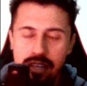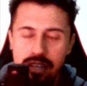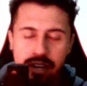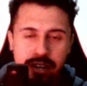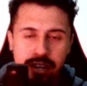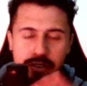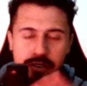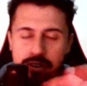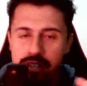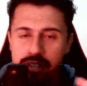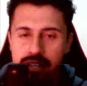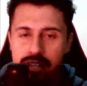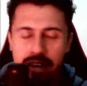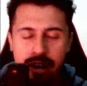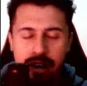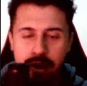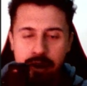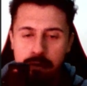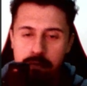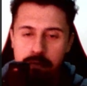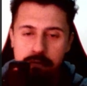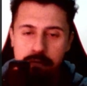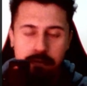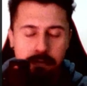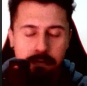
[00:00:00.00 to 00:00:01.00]
Anyway, there are
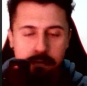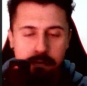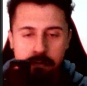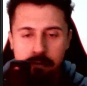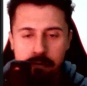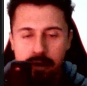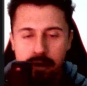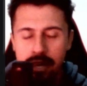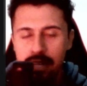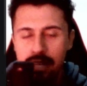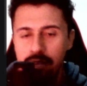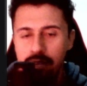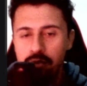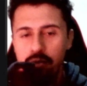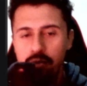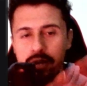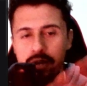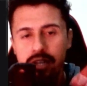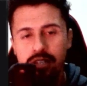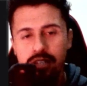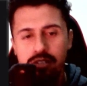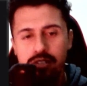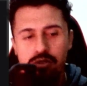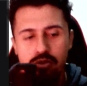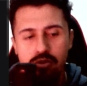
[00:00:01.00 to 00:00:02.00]
many
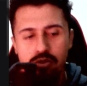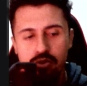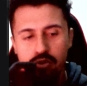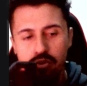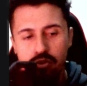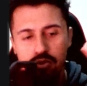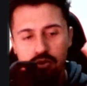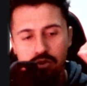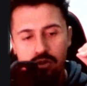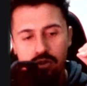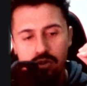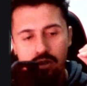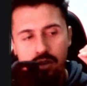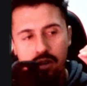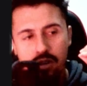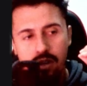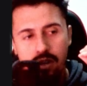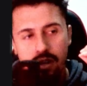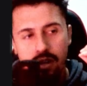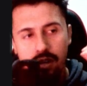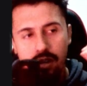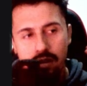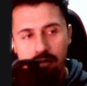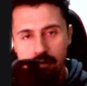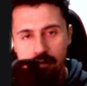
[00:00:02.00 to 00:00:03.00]
ways to
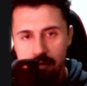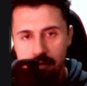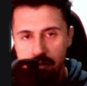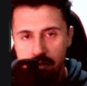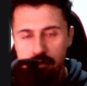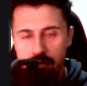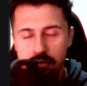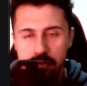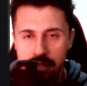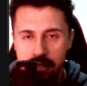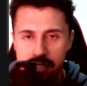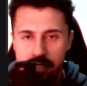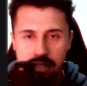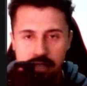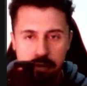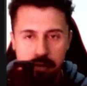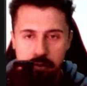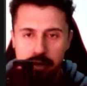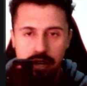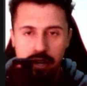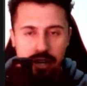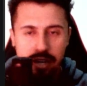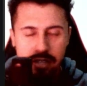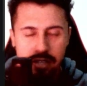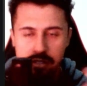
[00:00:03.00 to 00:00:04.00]
consume these
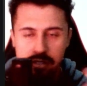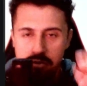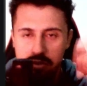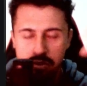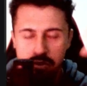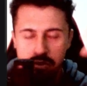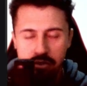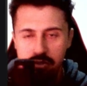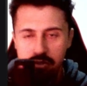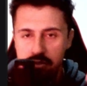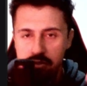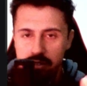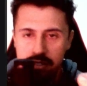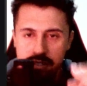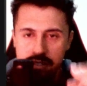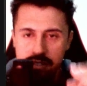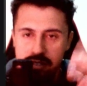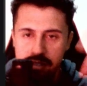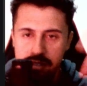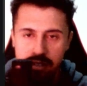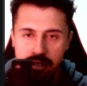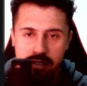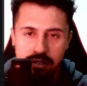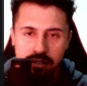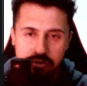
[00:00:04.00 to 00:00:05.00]
APIs. You're going to
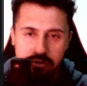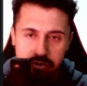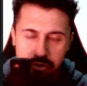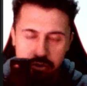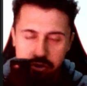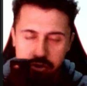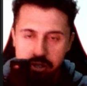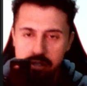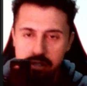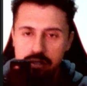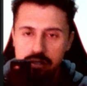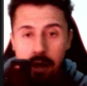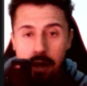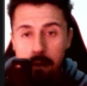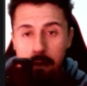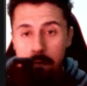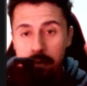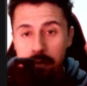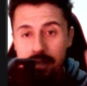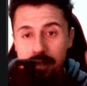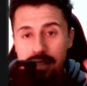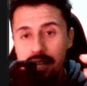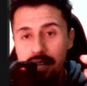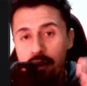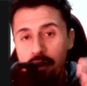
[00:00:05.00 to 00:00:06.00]
understand in the future.
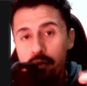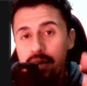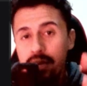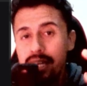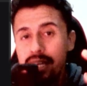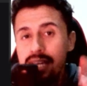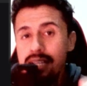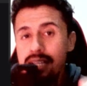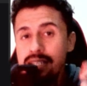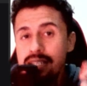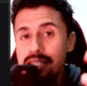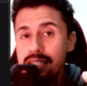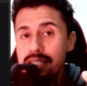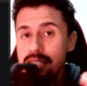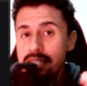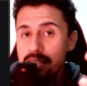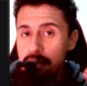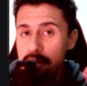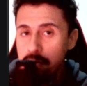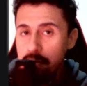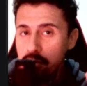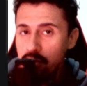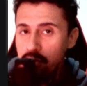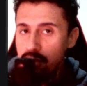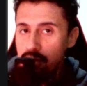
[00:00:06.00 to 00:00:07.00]
But now we can
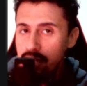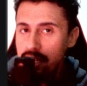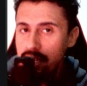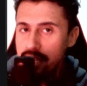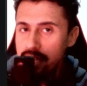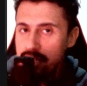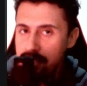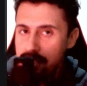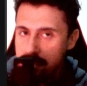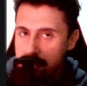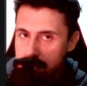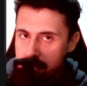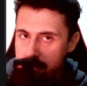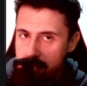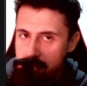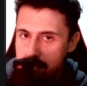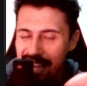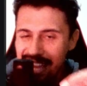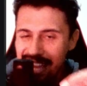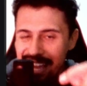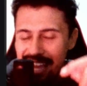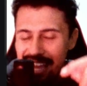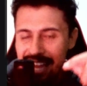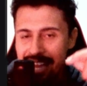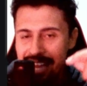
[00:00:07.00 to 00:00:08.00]
simulate
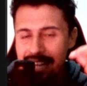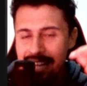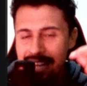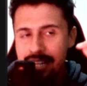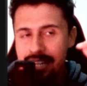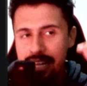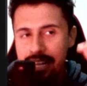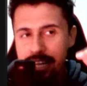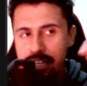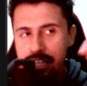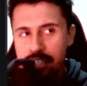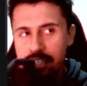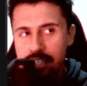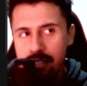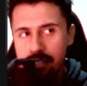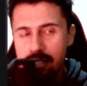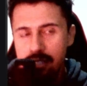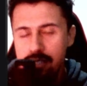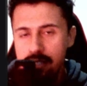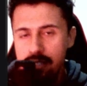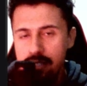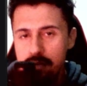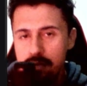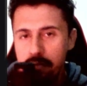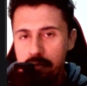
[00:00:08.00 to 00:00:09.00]
an
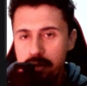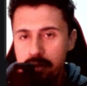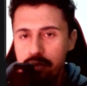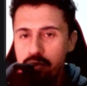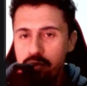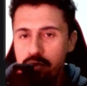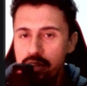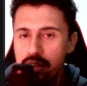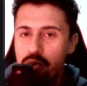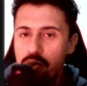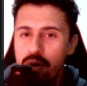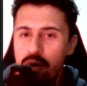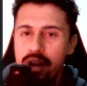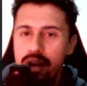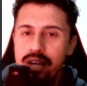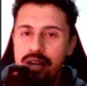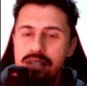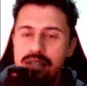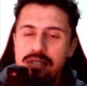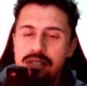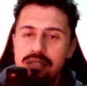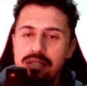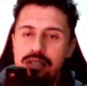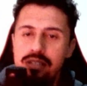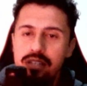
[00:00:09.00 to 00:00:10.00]
HTTP
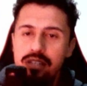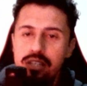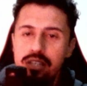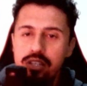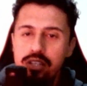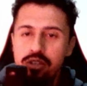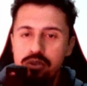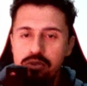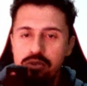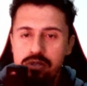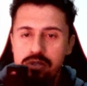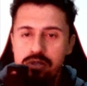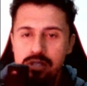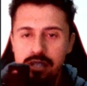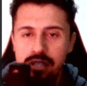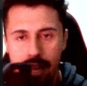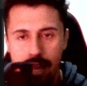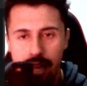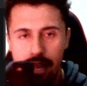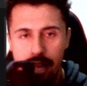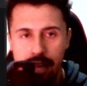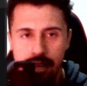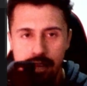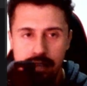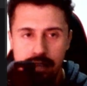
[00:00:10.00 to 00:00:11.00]
request using
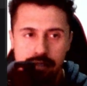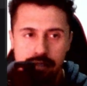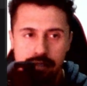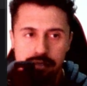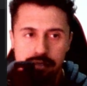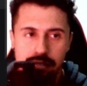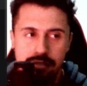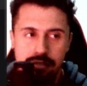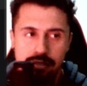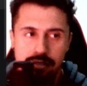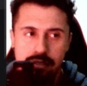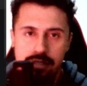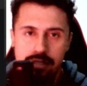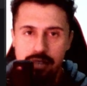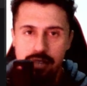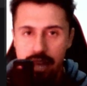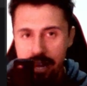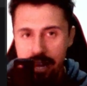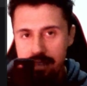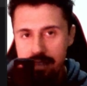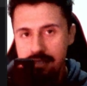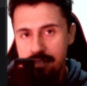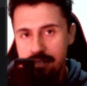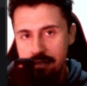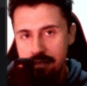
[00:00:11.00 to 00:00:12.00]
a
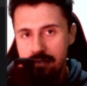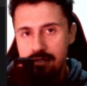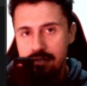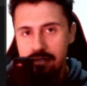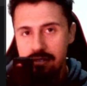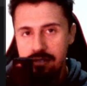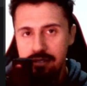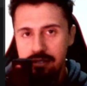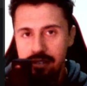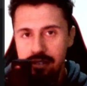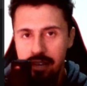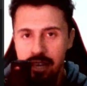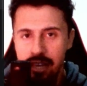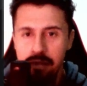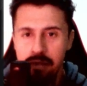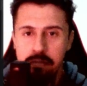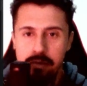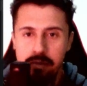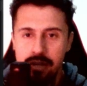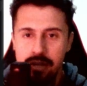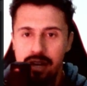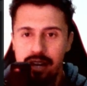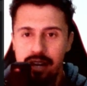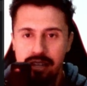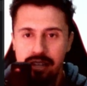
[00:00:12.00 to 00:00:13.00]
test
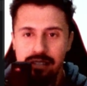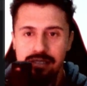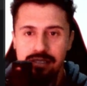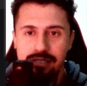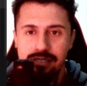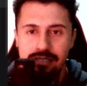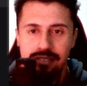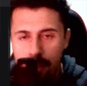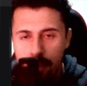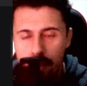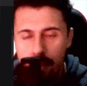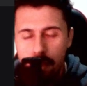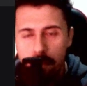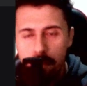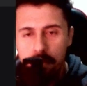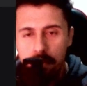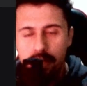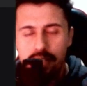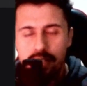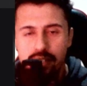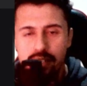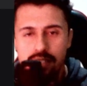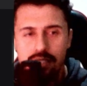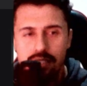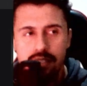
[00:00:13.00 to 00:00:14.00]
API,
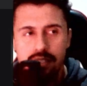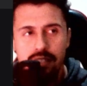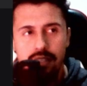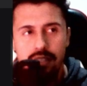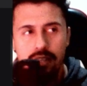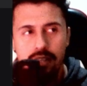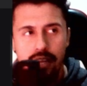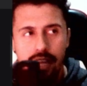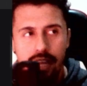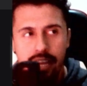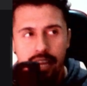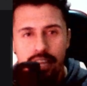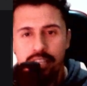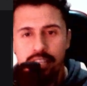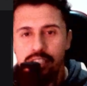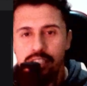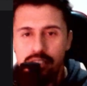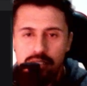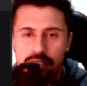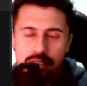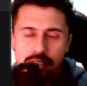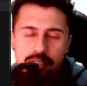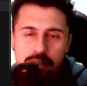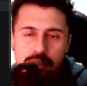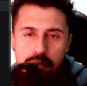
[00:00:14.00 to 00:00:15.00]
because the
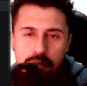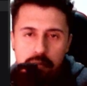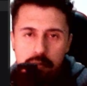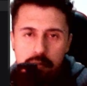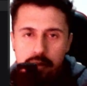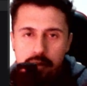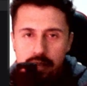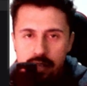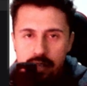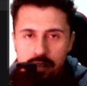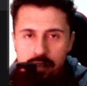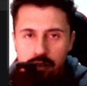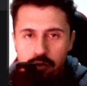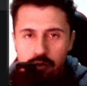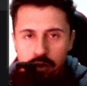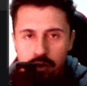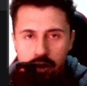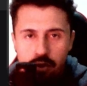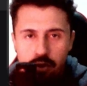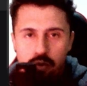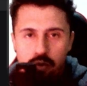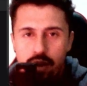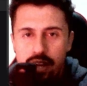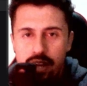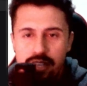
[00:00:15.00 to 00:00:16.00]
HTTP
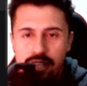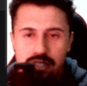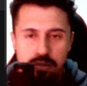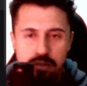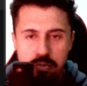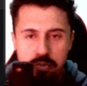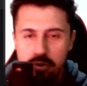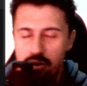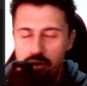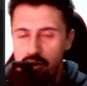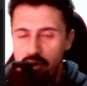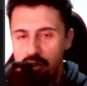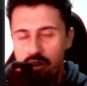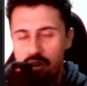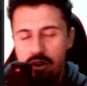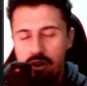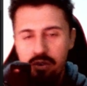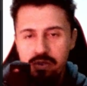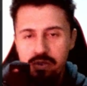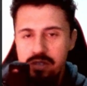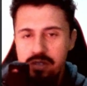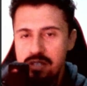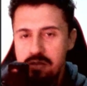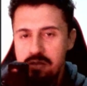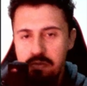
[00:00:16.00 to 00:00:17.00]
request protocol
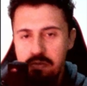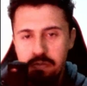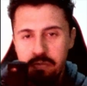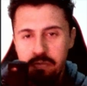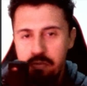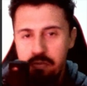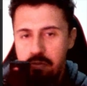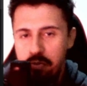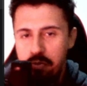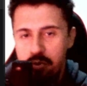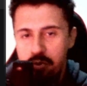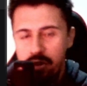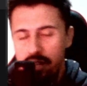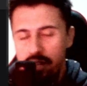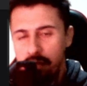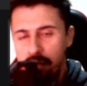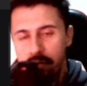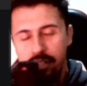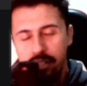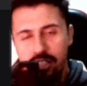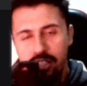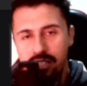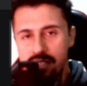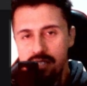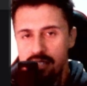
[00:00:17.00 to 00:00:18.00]
is pretty
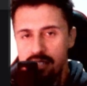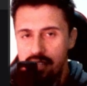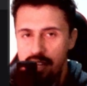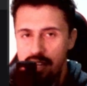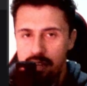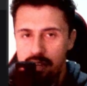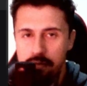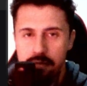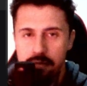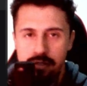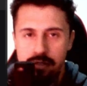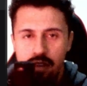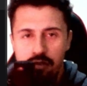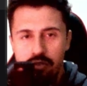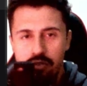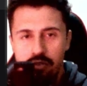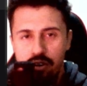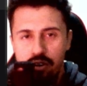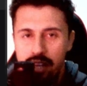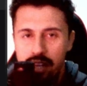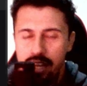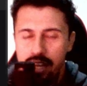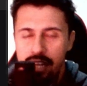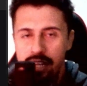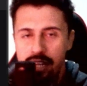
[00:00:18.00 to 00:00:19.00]
much the same for
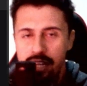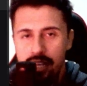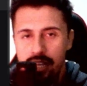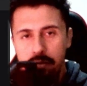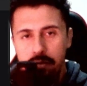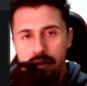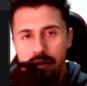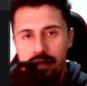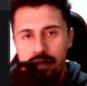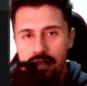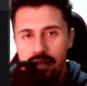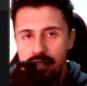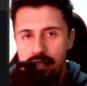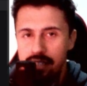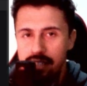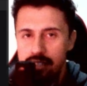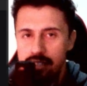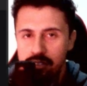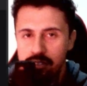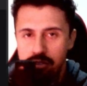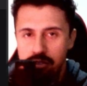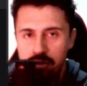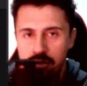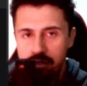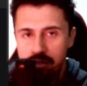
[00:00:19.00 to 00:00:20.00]
any API
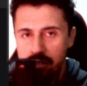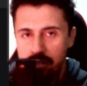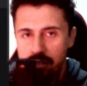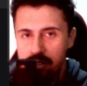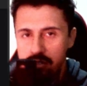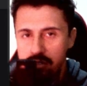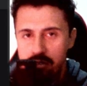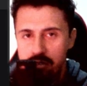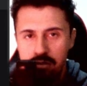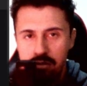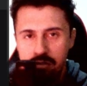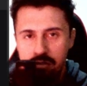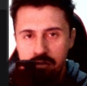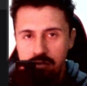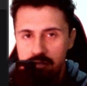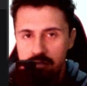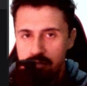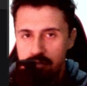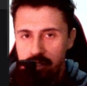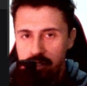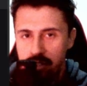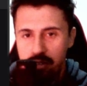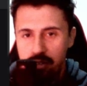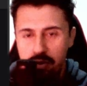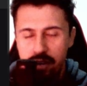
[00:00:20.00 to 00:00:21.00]
that you're going to
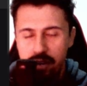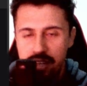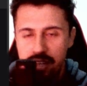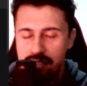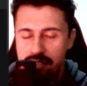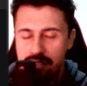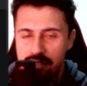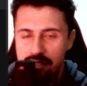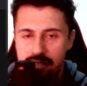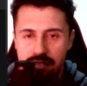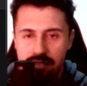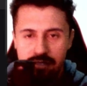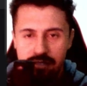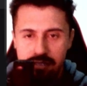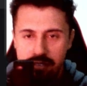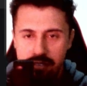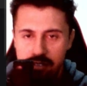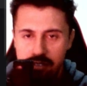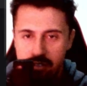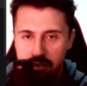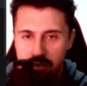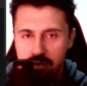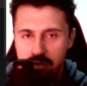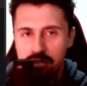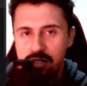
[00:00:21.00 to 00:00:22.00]
request
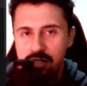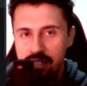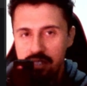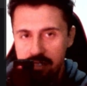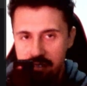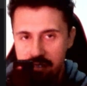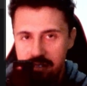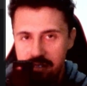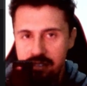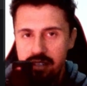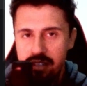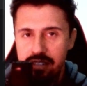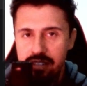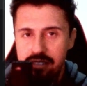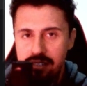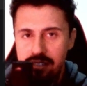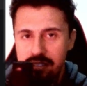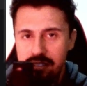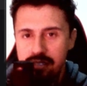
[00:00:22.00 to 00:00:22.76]
through the internet.